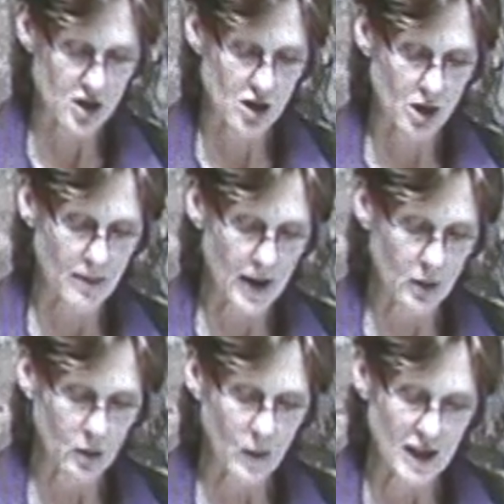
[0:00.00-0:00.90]
Scott
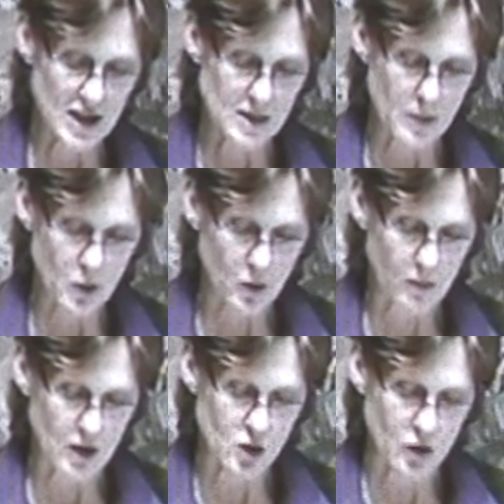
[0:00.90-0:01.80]
Benwell, when he spoke with
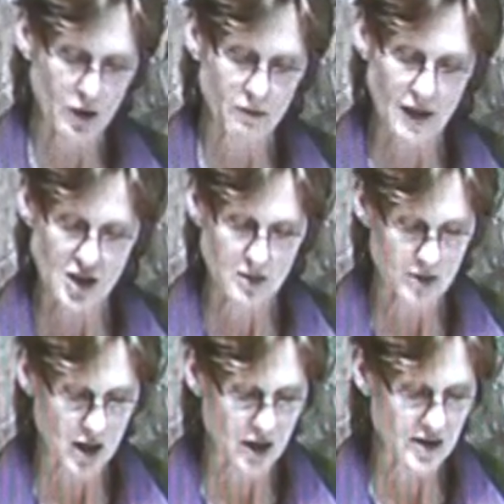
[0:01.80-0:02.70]
me during the friendship
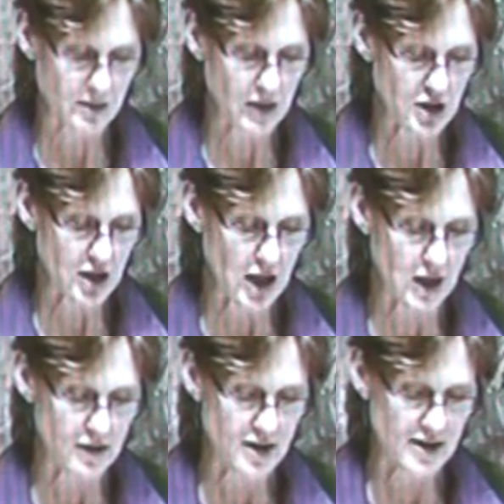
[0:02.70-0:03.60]
dance immediately
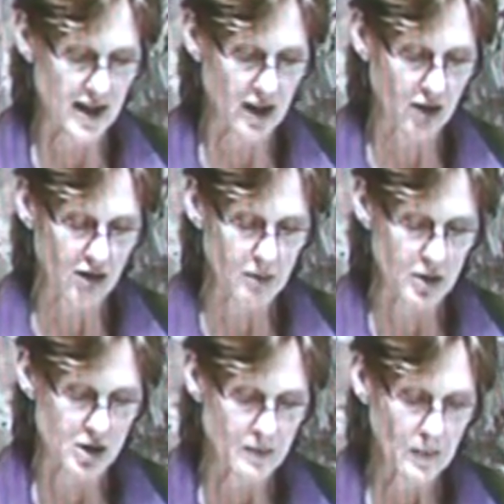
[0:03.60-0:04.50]
after the signed
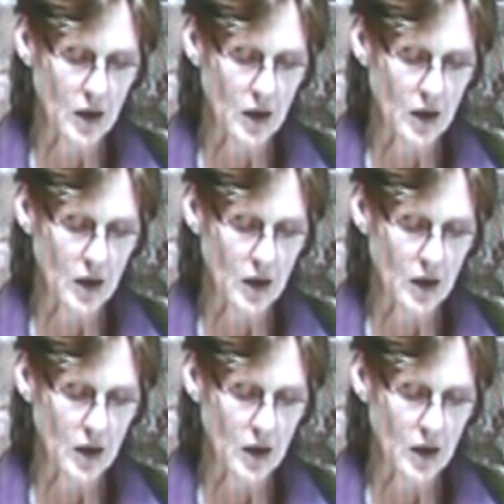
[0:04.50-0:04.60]
agreement.